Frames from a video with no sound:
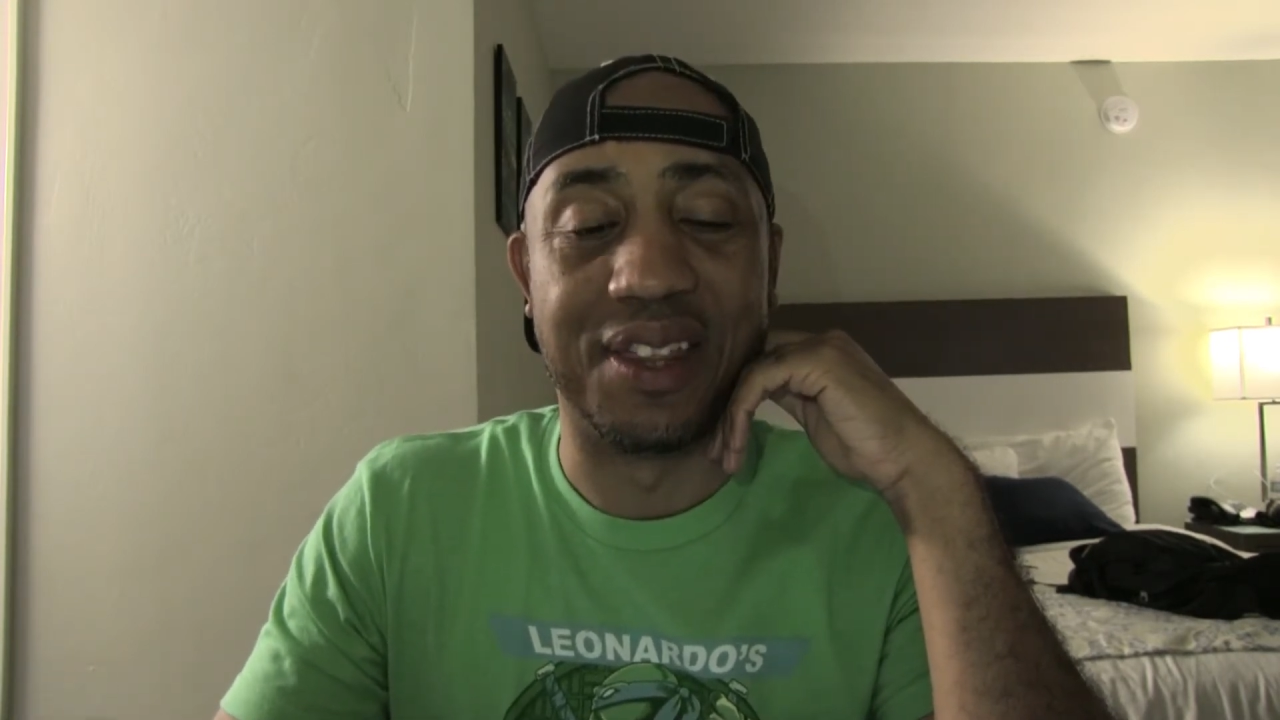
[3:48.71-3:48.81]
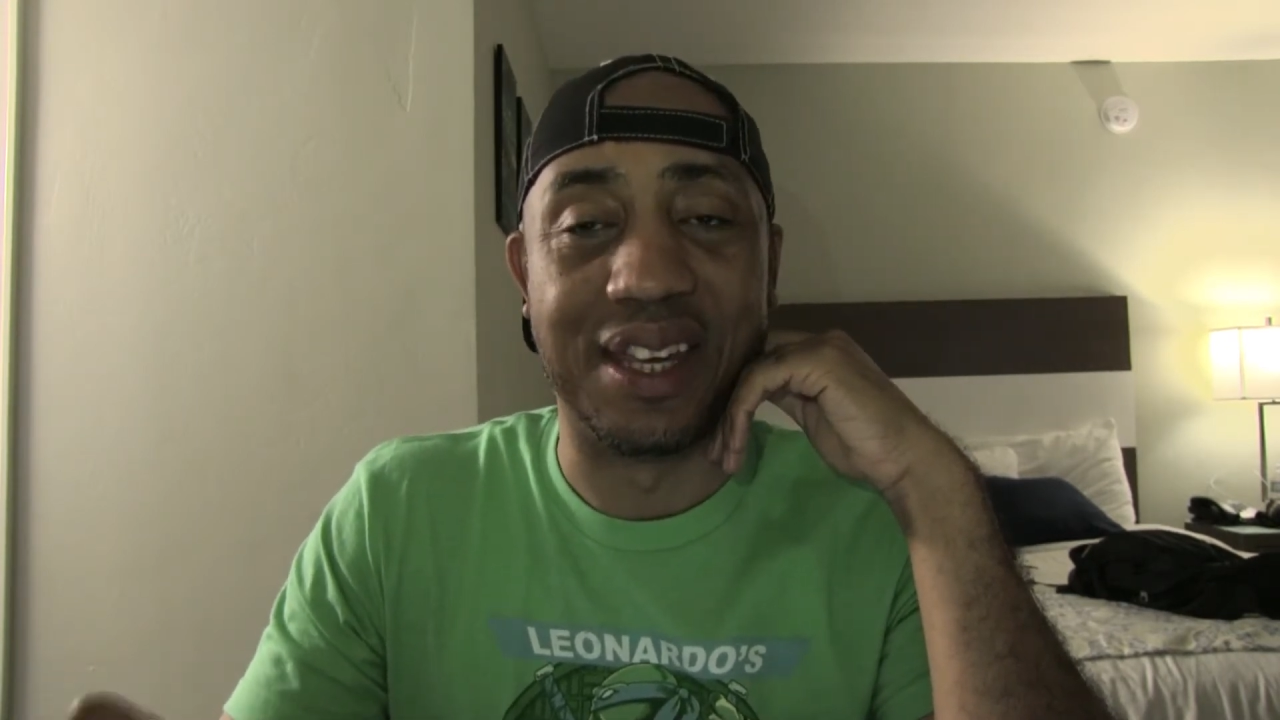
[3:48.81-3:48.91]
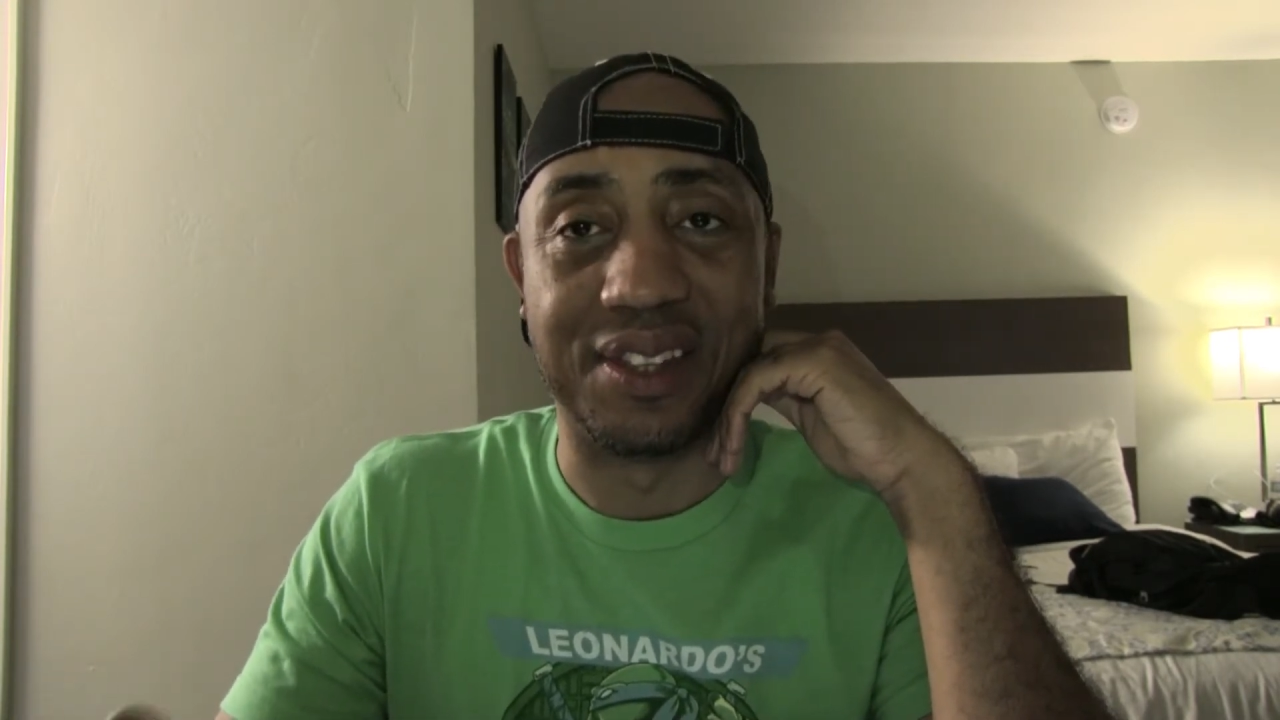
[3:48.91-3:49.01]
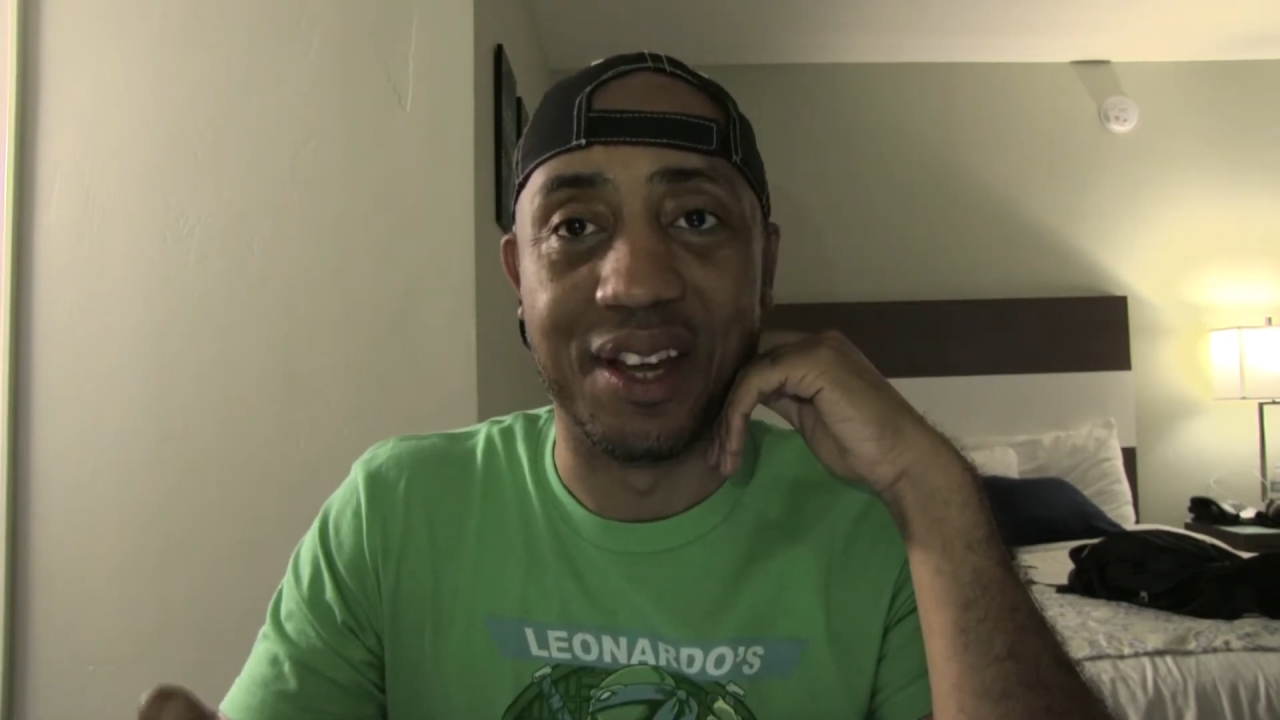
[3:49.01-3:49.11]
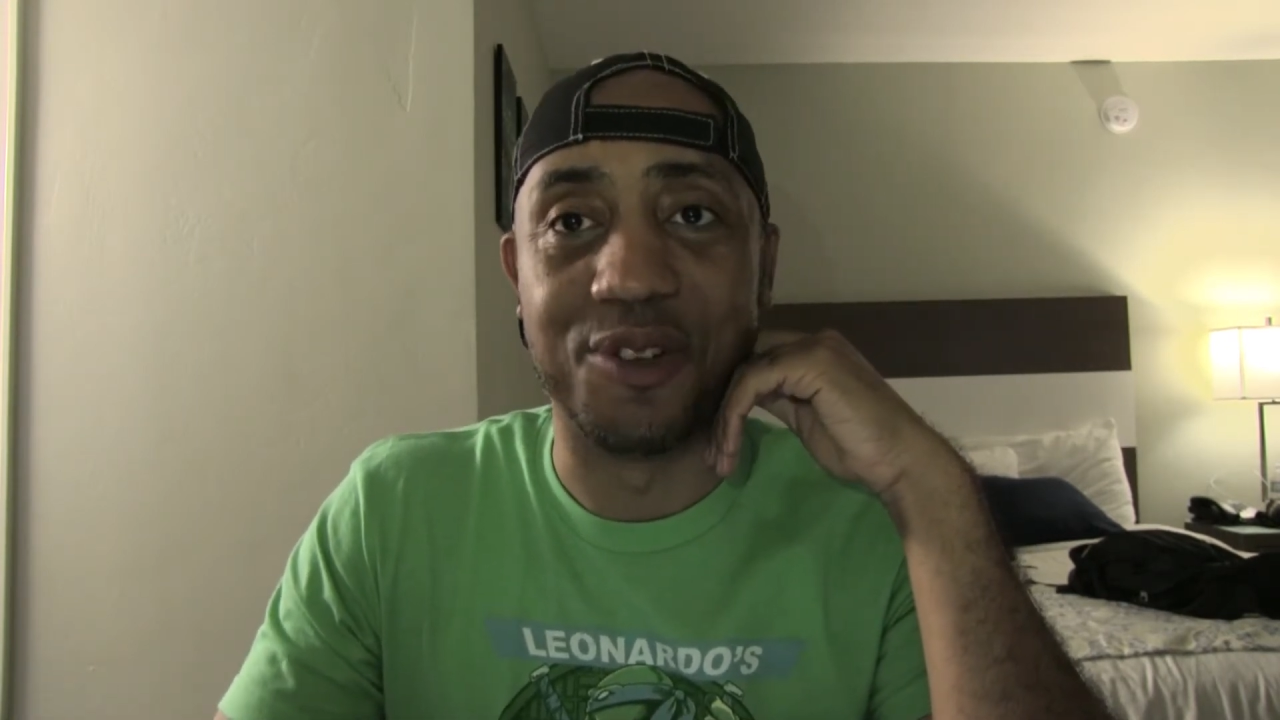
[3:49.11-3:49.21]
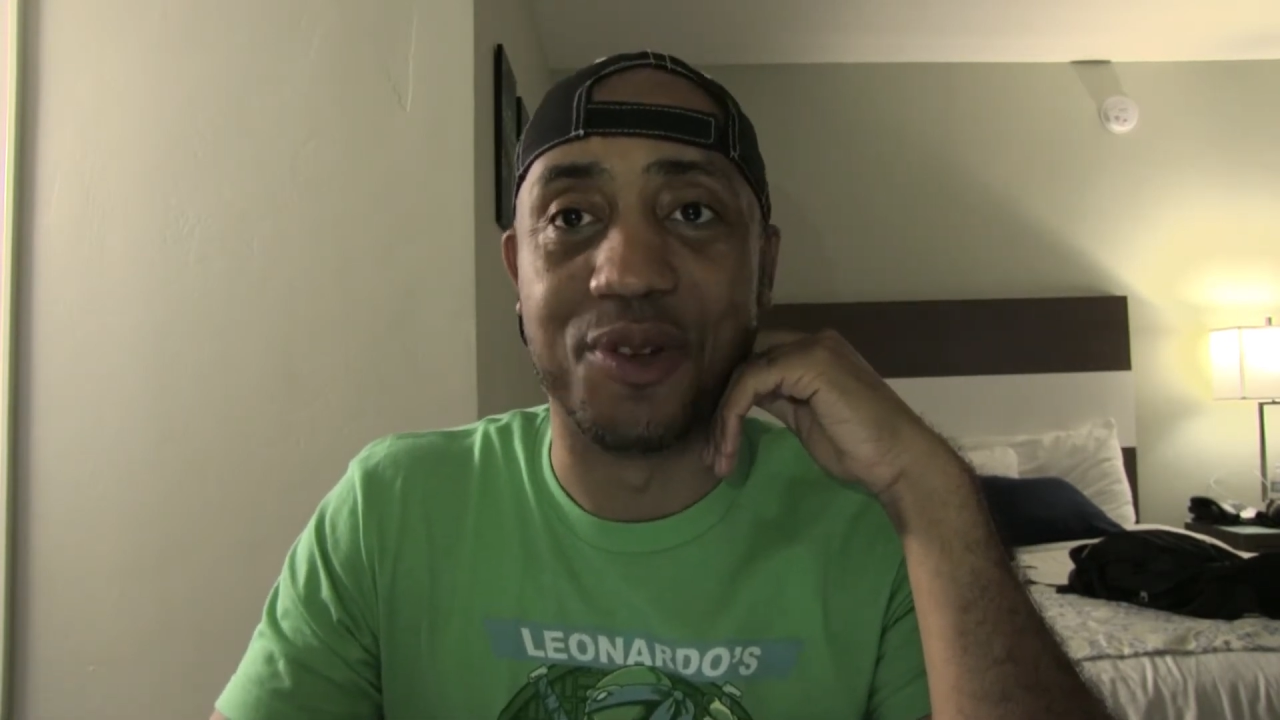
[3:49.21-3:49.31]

think they're